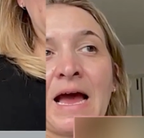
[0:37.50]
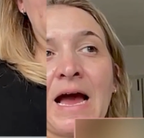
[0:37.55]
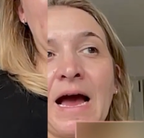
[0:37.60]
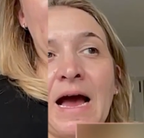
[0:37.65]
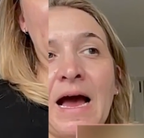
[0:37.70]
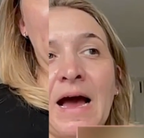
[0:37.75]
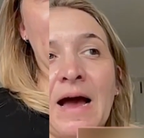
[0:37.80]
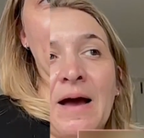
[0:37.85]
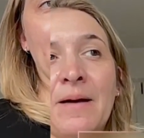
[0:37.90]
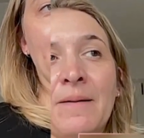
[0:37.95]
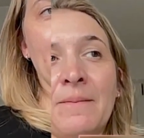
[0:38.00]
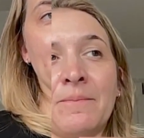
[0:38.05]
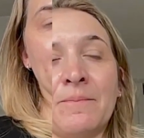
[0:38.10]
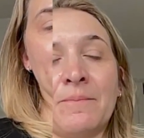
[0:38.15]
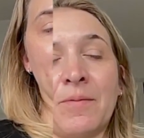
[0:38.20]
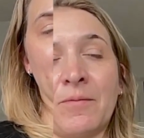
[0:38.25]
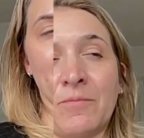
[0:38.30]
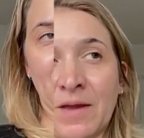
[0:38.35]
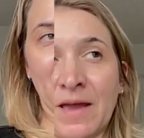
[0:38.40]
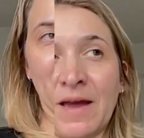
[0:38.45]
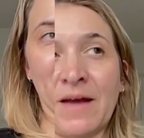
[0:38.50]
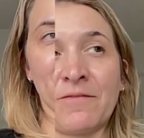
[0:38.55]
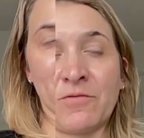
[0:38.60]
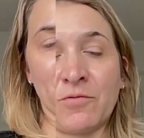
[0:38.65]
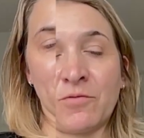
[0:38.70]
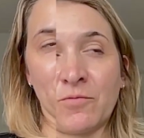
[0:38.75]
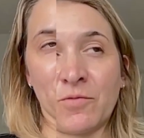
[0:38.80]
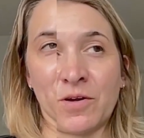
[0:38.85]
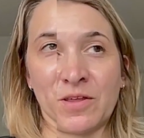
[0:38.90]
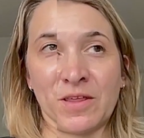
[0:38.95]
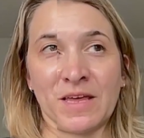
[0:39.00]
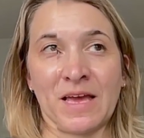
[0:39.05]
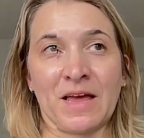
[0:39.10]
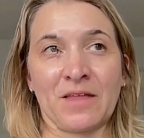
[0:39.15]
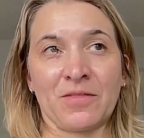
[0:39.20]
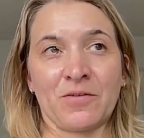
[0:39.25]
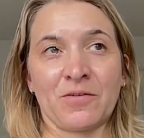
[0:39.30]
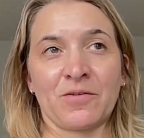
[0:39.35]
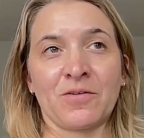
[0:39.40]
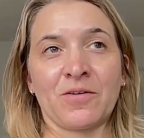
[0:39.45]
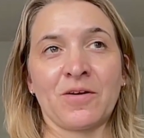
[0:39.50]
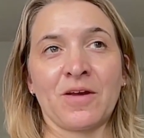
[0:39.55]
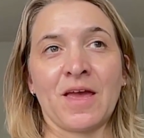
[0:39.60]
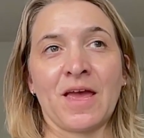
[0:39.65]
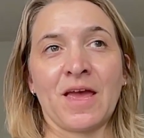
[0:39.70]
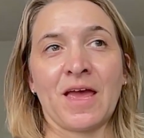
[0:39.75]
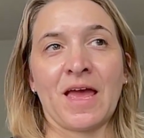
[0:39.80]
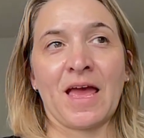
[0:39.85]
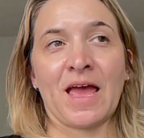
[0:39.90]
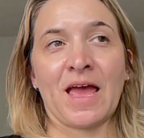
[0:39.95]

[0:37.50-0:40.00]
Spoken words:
to our Thoughts to Inspire series,